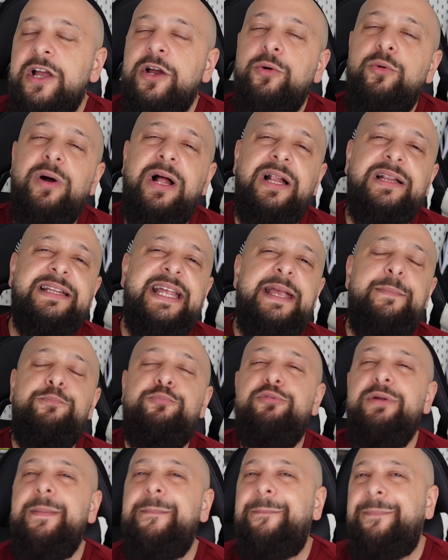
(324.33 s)
well, they
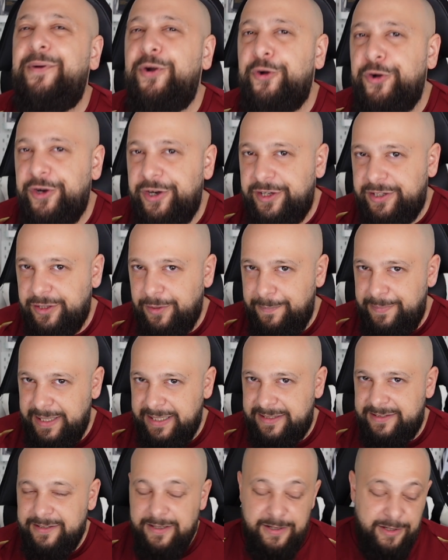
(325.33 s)
prepared a
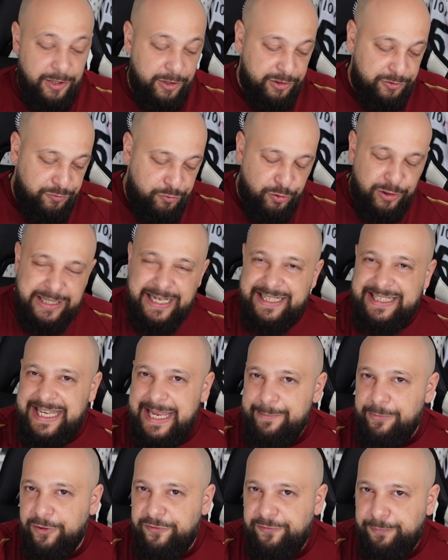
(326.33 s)
bit for that
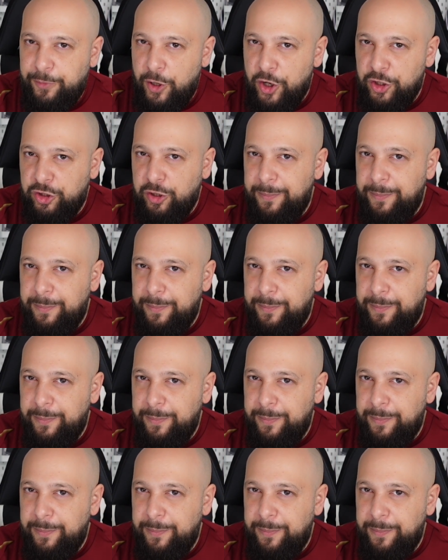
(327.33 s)
game of Porto.